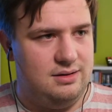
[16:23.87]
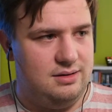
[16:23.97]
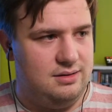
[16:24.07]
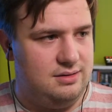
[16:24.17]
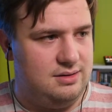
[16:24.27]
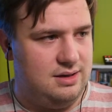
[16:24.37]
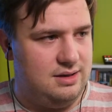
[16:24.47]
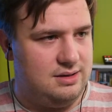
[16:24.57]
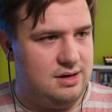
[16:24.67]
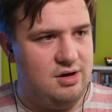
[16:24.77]
that
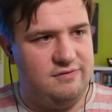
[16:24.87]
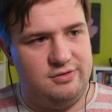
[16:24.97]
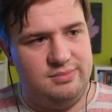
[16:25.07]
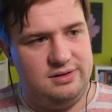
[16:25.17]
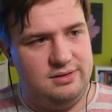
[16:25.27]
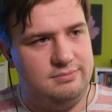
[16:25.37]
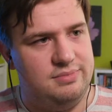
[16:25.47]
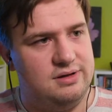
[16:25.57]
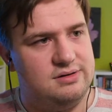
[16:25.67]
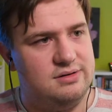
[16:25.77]
now I have to be a
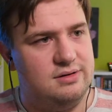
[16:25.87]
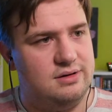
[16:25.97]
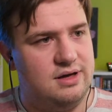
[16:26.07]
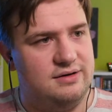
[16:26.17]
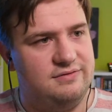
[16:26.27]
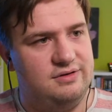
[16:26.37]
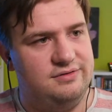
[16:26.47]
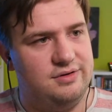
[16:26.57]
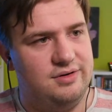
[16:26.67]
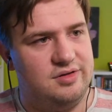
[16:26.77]
bit careful so
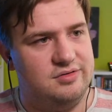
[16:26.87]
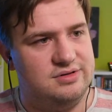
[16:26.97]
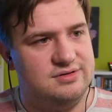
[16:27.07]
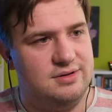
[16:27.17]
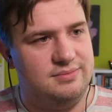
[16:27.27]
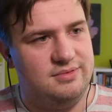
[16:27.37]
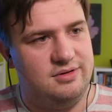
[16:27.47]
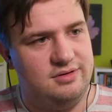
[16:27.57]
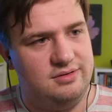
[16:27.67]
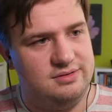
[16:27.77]
I don't stop
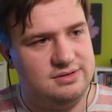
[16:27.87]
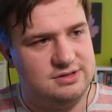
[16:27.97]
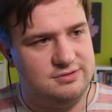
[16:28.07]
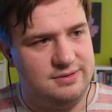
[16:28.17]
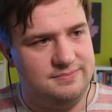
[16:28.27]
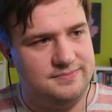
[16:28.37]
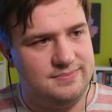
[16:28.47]
the stream.